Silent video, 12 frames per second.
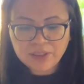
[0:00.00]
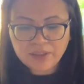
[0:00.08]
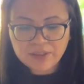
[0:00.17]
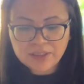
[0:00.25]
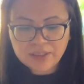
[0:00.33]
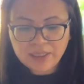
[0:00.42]

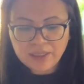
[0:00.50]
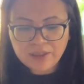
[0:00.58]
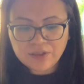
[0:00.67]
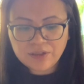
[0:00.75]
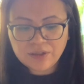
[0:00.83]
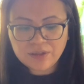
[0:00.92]
are
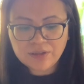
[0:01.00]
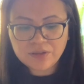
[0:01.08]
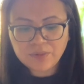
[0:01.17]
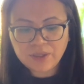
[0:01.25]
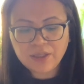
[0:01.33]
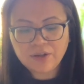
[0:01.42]
sage,
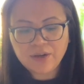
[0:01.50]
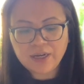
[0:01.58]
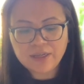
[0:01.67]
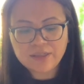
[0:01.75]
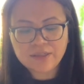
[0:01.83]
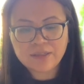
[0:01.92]

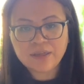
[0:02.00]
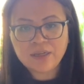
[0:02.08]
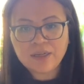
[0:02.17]
sweetgrass,